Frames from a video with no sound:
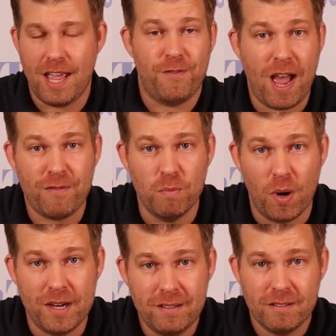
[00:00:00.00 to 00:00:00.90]
If you haven't
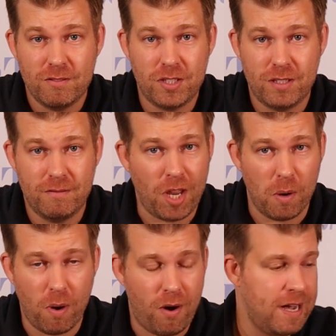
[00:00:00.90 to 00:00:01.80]
won,
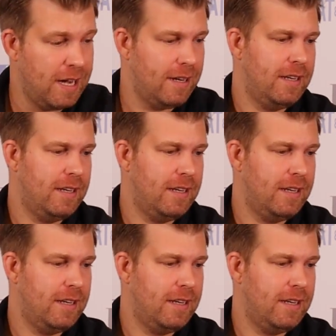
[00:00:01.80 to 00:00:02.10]
don't worry.